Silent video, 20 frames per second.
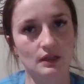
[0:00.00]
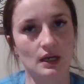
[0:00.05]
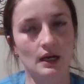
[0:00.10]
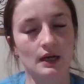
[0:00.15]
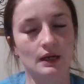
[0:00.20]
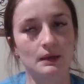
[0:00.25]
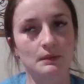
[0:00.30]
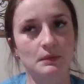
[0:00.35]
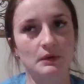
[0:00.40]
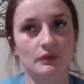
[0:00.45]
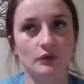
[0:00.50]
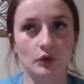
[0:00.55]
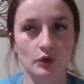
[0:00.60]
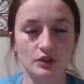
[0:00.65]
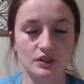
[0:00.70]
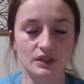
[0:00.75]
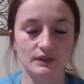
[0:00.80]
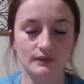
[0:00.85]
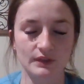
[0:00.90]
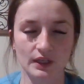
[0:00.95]
Um, of
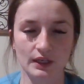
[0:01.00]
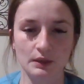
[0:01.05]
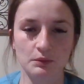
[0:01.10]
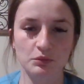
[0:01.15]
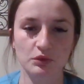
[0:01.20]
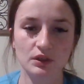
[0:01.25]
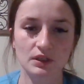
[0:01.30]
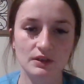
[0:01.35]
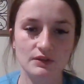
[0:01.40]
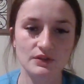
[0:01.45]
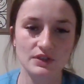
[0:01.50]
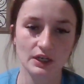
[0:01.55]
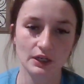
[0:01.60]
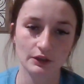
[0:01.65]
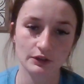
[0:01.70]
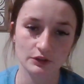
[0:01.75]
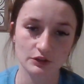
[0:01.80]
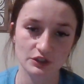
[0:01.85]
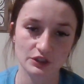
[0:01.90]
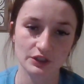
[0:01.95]
course, I've taken plenty of
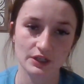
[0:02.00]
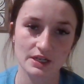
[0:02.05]
psychology